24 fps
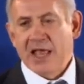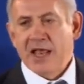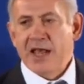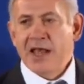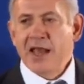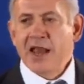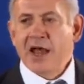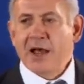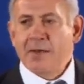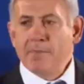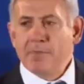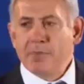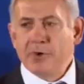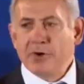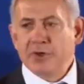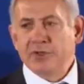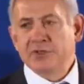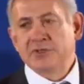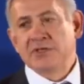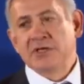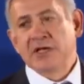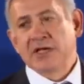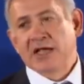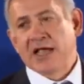
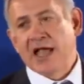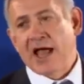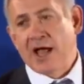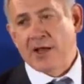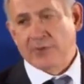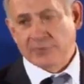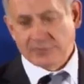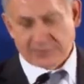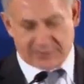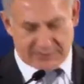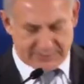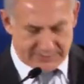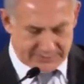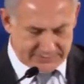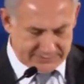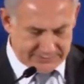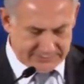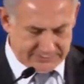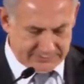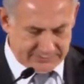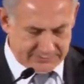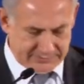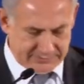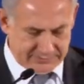Numbers count.
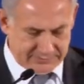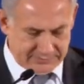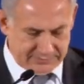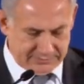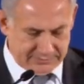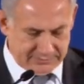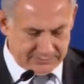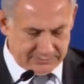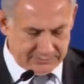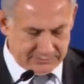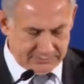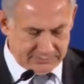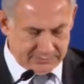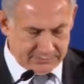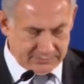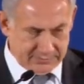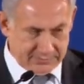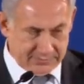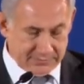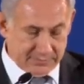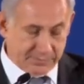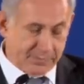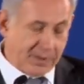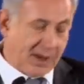
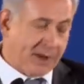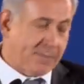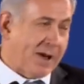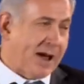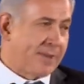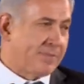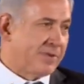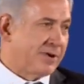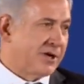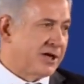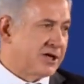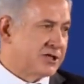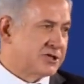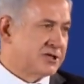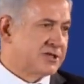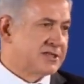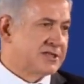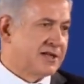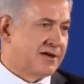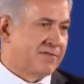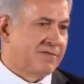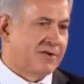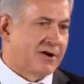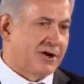Big
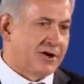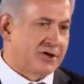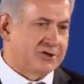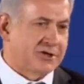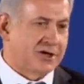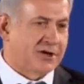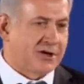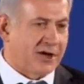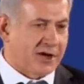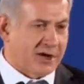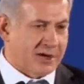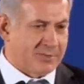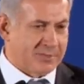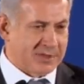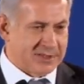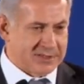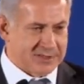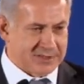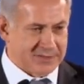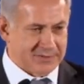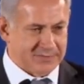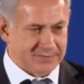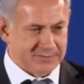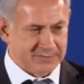populations have large
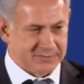economies.